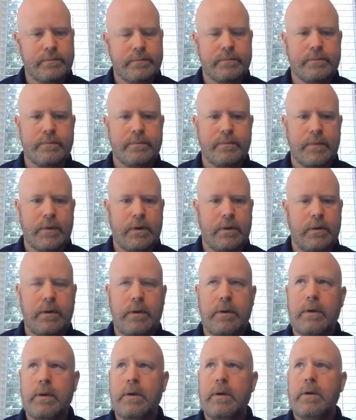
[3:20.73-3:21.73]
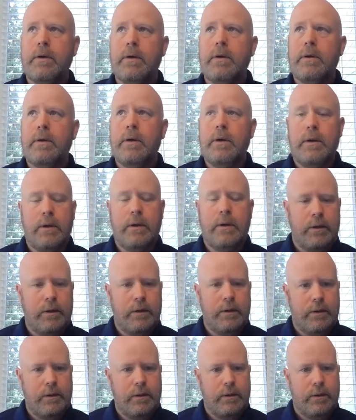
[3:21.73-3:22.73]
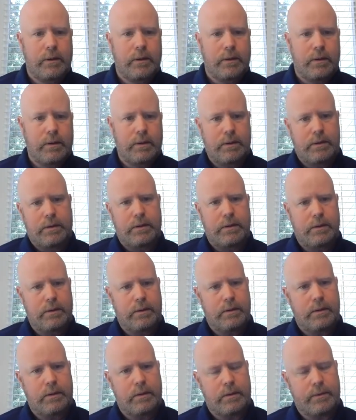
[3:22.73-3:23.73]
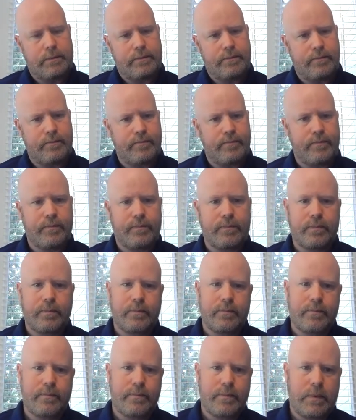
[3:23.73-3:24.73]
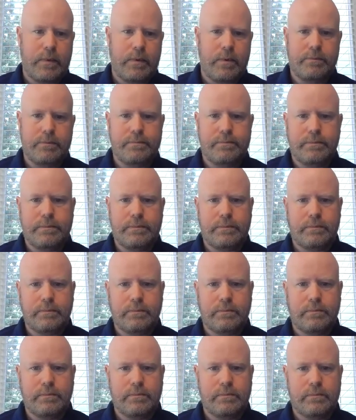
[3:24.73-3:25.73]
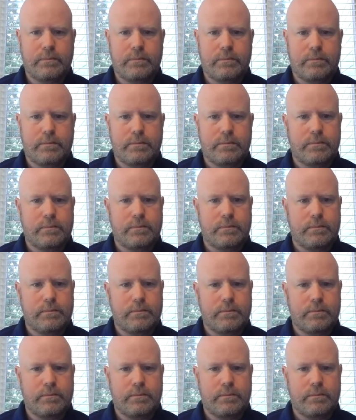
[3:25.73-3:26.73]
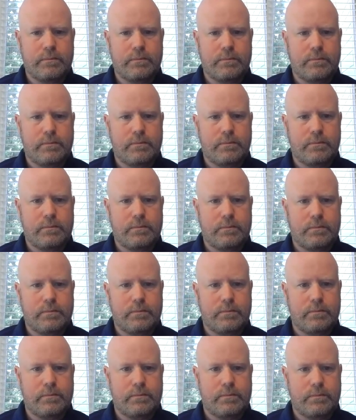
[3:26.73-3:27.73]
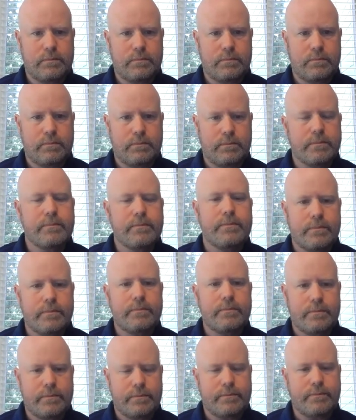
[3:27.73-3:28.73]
(silent)